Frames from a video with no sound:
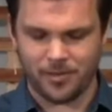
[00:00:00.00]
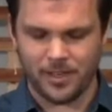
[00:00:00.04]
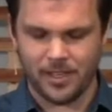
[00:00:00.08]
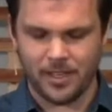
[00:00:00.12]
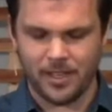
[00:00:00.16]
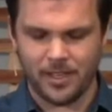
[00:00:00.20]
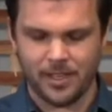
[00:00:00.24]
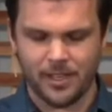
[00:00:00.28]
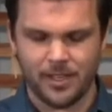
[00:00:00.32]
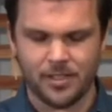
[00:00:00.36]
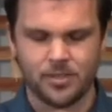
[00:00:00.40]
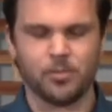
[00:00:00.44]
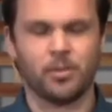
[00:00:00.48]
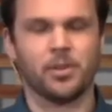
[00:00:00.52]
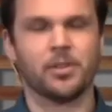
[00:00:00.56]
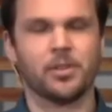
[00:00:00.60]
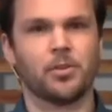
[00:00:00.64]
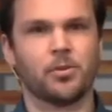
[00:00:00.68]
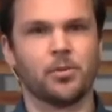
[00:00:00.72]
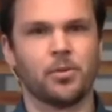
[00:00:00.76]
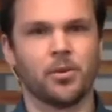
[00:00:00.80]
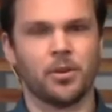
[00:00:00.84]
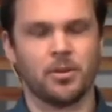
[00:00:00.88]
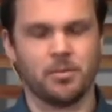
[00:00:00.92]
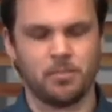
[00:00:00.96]
is what the
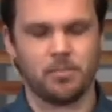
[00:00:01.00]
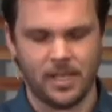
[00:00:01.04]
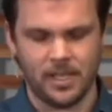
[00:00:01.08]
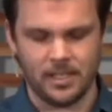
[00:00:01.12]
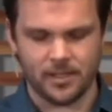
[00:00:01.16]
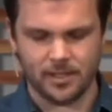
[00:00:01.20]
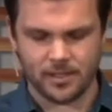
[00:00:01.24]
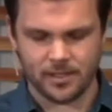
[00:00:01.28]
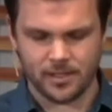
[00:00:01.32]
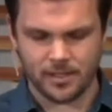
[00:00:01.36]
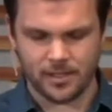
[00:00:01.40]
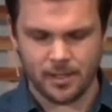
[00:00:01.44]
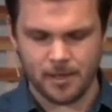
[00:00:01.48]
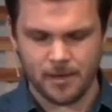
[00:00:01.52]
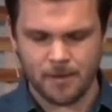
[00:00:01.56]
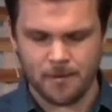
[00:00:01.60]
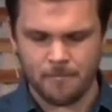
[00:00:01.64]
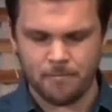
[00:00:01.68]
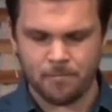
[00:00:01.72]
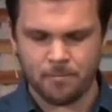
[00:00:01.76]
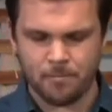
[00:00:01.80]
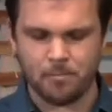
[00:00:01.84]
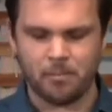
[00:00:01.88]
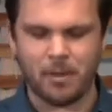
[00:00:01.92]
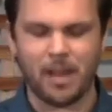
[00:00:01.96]
word means.
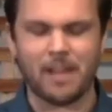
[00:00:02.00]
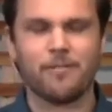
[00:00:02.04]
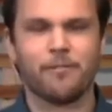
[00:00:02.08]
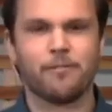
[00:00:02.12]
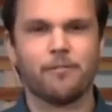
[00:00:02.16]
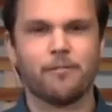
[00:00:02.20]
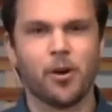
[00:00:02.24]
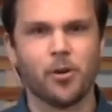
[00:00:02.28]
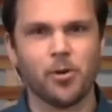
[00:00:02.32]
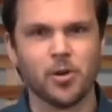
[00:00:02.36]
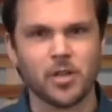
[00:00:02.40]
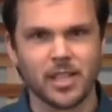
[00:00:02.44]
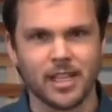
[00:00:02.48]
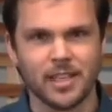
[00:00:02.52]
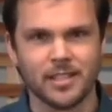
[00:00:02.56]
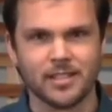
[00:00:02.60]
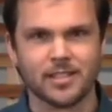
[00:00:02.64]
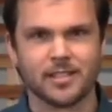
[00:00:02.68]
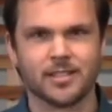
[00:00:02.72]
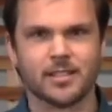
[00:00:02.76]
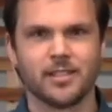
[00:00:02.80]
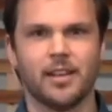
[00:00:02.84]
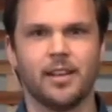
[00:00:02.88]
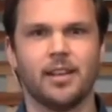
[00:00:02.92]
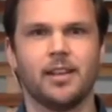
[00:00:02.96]
My
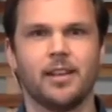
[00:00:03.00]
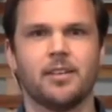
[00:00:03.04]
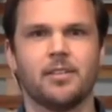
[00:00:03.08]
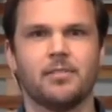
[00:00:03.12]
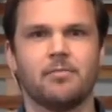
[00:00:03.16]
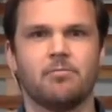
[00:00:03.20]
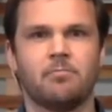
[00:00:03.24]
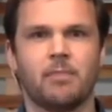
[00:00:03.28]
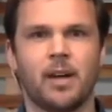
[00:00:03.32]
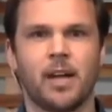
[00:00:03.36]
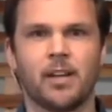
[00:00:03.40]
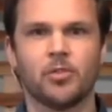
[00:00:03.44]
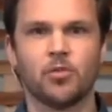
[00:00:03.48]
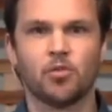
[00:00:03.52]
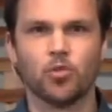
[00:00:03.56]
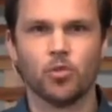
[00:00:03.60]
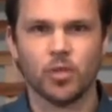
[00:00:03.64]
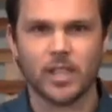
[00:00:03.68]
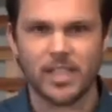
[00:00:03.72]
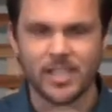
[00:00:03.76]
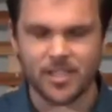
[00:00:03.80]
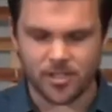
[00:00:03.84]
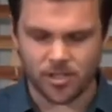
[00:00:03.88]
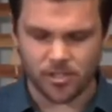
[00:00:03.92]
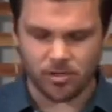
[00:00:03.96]
focus, my
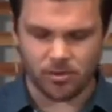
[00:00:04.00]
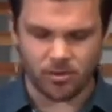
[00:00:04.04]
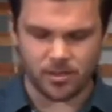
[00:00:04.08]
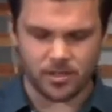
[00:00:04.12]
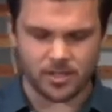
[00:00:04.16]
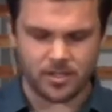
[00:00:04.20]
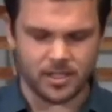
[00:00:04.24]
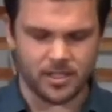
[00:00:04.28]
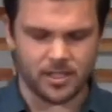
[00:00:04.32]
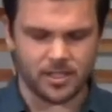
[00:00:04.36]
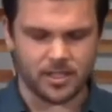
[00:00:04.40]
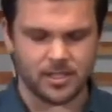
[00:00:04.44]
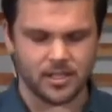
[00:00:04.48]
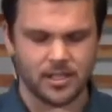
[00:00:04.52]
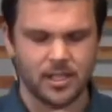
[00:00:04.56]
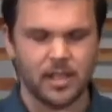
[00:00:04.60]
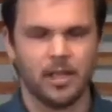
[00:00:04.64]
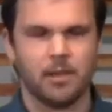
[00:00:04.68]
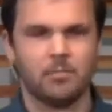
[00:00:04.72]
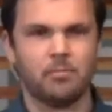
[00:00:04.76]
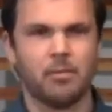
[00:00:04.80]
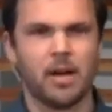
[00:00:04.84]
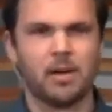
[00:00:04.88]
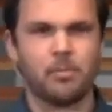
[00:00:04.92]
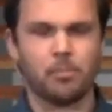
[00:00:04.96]
resources,
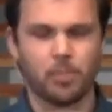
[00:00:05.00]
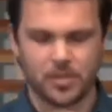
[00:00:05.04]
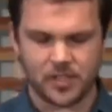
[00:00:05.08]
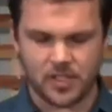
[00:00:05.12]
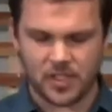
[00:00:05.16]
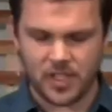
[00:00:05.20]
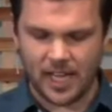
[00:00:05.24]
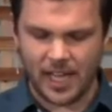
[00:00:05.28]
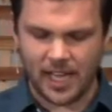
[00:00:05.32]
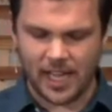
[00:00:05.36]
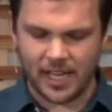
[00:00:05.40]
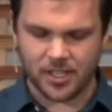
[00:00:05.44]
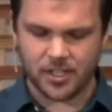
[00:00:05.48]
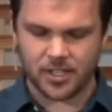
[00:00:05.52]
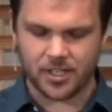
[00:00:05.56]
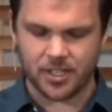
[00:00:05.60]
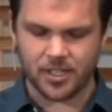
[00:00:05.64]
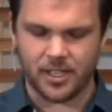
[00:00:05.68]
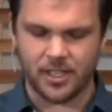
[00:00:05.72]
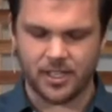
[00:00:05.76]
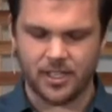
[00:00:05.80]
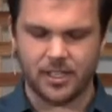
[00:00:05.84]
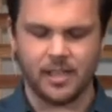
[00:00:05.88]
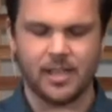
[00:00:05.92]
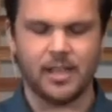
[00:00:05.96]
my
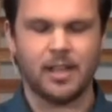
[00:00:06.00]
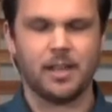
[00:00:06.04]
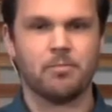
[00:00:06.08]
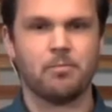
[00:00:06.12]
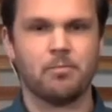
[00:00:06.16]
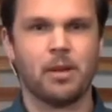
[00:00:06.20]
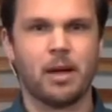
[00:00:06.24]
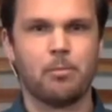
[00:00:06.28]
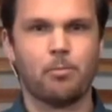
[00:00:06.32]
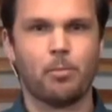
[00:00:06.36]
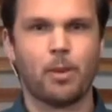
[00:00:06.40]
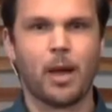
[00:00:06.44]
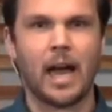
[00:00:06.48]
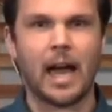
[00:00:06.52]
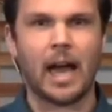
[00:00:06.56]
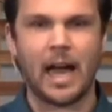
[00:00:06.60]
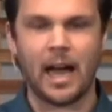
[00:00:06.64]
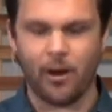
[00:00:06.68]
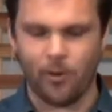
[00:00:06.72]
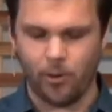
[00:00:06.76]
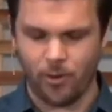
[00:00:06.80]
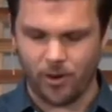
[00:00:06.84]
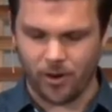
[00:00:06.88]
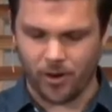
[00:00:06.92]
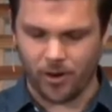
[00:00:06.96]
protection, my
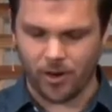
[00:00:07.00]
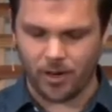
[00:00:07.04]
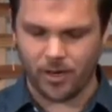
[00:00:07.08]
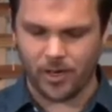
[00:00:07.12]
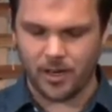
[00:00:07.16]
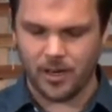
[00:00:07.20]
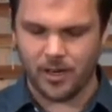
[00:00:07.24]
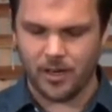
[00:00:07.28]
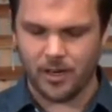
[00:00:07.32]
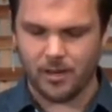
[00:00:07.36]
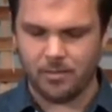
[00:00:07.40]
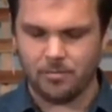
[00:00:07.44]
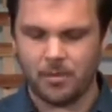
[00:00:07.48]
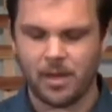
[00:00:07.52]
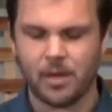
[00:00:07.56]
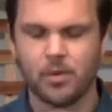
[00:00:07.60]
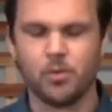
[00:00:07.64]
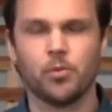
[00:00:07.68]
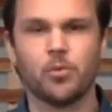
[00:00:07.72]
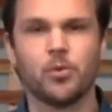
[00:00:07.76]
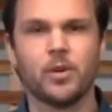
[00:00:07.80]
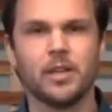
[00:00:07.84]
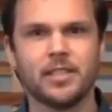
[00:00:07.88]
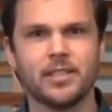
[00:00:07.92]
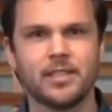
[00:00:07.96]
power, my
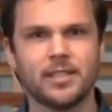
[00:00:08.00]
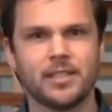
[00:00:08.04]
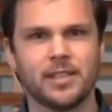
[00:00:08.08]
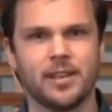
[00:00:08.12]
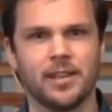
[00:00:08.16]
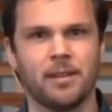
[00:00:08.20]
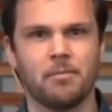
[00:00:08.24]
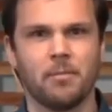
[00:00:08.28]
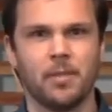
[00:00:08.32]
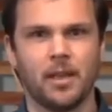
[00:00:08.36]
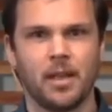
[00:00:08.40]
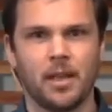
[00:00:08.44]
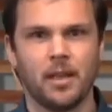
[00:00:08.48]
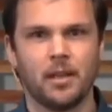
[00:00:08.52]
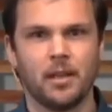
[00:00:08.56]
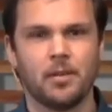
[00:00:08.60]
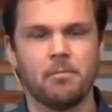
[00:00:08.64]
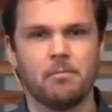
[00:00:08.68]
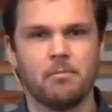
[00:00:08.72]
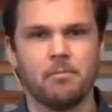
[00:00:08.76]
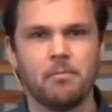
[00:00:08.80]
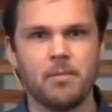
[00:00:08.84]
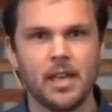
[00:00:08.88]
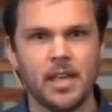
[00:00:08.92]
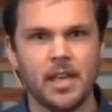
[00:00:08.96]
wisdom,
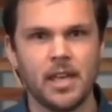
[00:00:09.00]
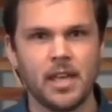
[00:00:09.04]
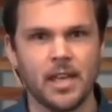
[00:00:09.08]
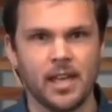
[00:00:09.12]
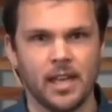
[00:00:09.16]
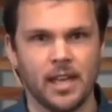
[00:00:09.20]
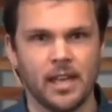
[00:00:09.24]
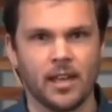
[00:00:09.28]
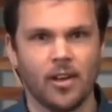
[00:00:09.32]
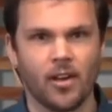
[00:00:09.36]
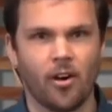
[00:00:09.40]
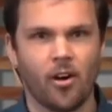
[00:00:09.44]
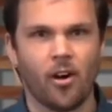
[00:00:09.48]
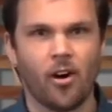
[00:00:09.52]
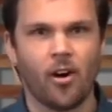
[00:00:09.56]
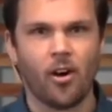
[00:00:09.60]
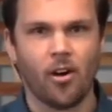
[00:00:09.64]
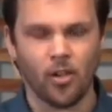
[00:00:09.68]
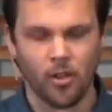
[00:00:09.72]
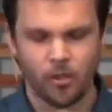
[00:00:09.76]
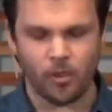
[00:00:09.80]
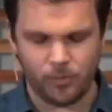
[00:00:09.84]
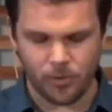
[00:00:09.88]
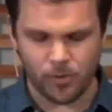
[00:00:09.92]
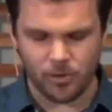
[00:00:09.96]
me,
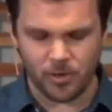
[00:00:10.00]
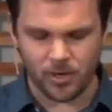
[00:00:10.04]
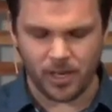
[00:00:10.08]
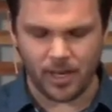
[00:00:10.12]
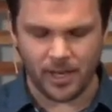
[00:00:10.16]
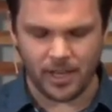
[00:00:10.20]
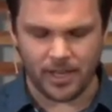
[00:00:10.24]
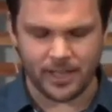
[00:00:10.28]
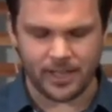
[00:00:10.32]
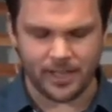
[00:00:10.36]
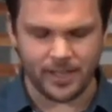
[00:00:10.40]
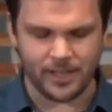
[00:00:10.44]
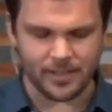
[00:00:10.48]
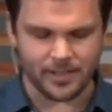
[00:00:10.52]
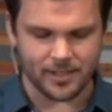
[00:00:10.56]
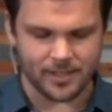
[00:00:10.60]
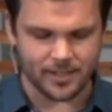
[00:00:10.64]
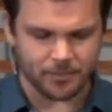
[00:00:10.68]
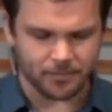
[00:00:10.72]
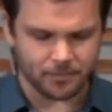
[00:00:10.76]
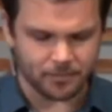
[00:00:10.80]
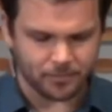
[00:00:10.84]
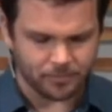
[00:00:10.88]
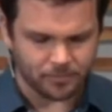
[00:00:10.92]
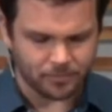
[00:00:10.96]
all of who God is.
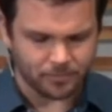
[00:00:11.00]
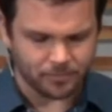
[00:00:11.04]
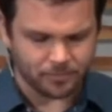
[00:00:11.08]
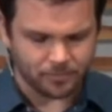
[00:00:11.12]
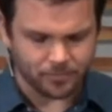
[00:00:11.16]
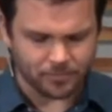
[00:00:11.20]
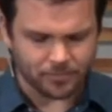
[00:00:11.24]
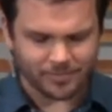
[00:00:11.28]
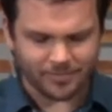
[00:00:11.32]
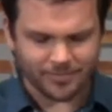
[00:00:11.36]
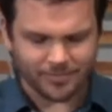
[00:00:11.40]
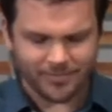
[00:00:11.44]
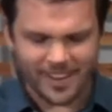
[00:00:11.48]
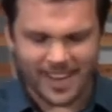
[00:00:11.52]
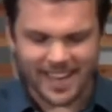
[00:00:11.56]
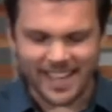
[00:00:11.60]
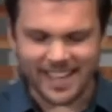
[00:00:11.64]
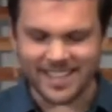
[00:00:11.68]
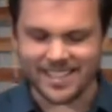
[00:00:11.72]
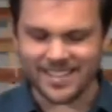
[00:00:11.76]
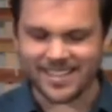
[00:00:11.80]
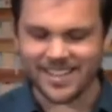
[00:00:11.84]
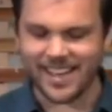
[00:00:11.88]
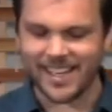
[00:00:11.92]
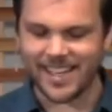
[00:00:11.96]

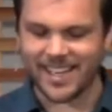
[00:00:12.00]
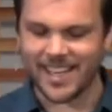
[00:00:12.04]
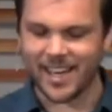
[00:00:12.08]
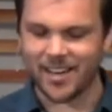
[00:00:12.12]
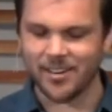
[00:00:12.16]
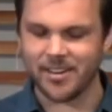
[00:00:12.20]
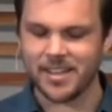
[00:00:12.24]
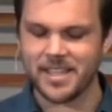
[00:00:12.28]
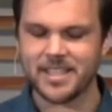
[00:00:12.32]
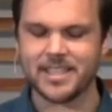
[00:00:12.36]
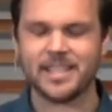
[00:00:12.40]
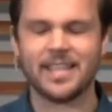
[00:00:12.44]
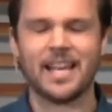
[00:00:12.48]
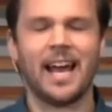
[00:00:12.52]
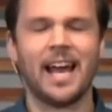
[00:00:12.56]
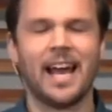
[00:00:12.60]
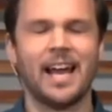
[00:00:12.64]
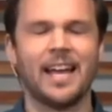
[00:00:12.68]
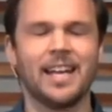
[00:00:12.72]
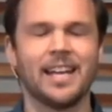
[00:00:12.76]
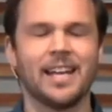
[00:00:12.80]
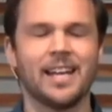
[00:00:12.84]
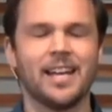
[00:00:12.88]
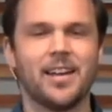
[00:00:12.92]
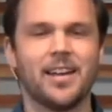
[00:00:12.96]
It's like Keri's
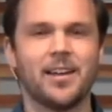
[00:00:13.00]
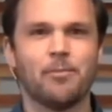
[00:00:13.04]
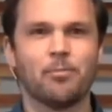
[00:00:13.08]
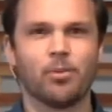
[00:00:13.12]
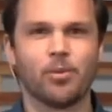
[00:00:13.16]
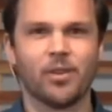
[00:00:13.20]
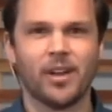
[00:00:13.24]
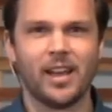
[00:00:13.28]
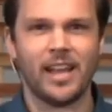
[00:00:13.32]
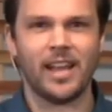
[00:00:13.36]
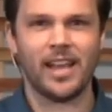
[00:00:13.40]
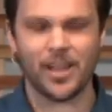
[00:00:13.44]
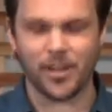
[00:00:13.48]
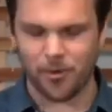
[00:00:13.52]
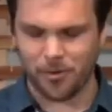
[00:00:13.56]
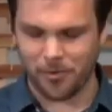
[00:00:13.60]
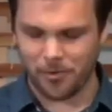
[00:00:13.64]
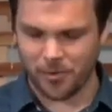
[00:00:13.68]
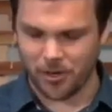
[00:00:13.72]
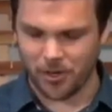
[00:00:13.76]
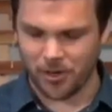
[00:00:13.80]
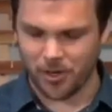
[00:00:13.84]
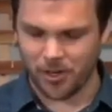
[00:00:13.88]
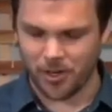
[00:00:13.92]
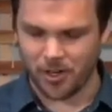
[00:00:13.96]
dad praying
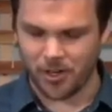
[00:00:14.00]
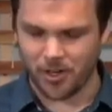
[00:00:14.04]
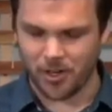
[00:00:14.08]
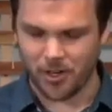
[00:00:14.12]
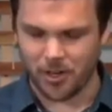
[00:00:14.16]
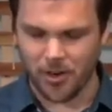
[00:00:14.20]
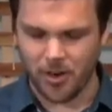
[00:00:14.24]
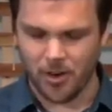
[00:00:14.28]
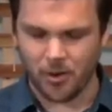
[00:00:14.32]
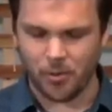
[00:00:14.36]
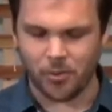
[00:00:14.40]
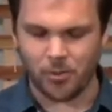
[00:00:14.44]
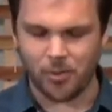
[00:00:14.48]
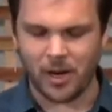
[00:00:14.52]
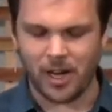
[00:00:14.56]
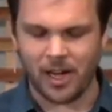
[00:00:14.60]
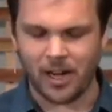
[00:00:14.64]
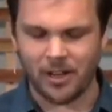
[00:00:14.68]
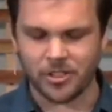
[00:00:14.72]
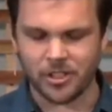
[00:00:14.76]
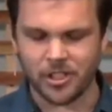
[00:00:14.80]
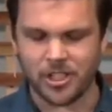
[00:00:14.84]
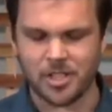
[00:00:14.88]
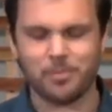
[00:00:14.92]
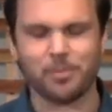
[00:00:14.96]
over her while
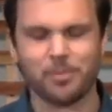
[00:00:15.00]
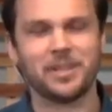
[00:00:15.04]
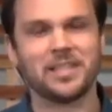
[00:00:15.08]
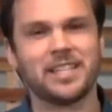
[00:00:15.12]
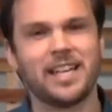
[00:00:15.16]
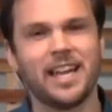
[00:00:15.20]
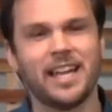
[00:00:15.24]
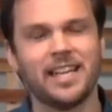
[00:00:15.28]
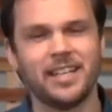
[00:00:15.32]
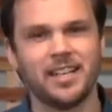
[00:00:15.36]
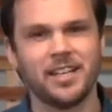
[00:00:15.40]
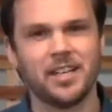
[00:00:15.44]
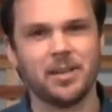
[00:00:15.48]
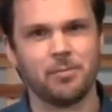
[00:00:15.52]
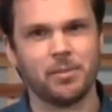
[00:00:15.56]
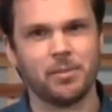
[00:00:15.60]
she pretended to be